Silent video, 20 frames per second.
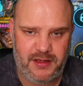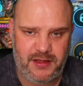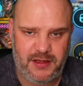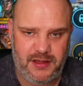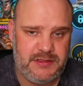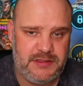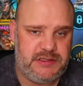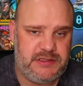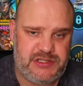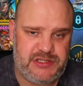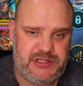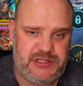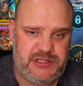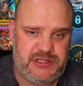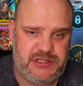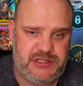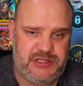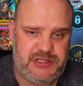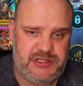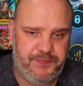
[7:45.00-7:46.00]
So
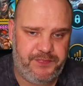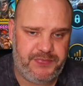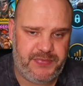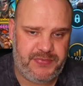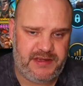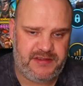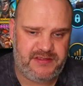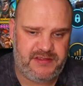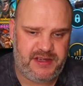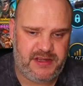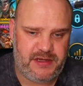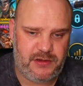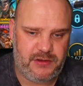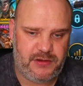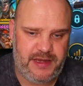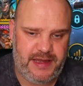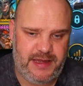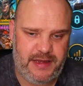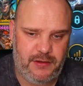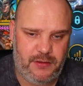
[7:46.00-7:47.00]
let's take a look
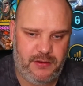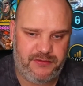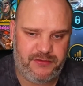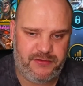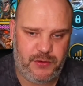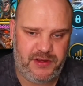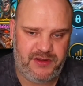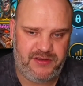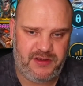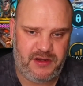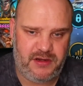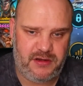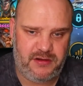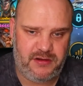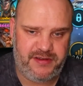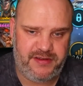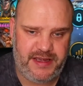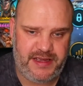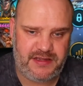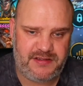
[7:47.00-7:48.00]
at how I've got his
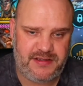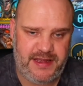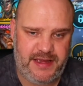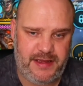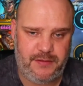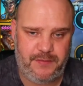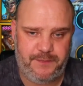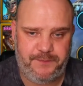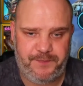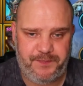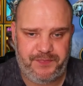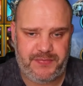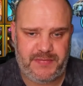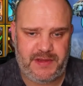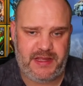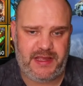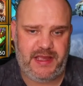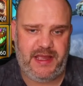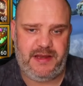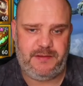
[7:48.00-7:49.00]
artifacts. Now,
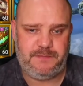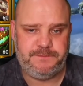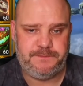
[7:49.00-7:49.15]
again,